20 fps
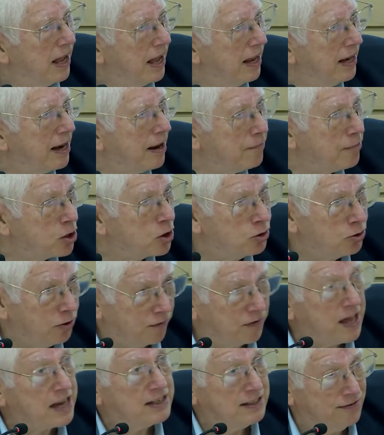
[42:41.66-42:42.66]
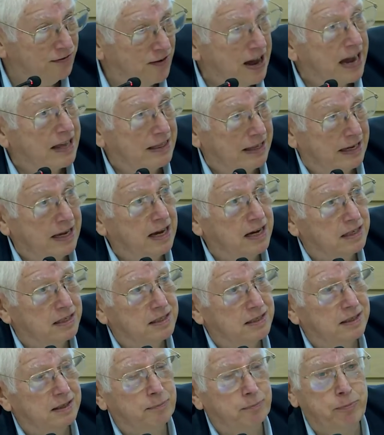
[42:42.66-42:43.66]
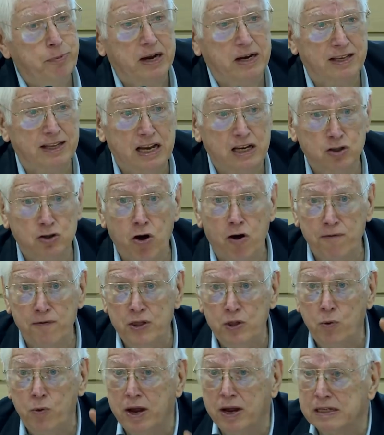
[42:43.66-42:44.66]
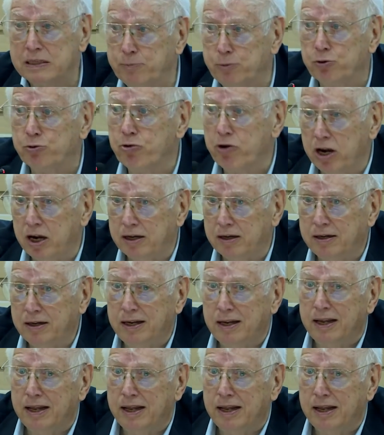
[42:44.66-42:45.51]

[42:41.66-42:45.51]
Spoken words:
And I'm not sure if that's in fact the case, but that's often the way it's portrayed,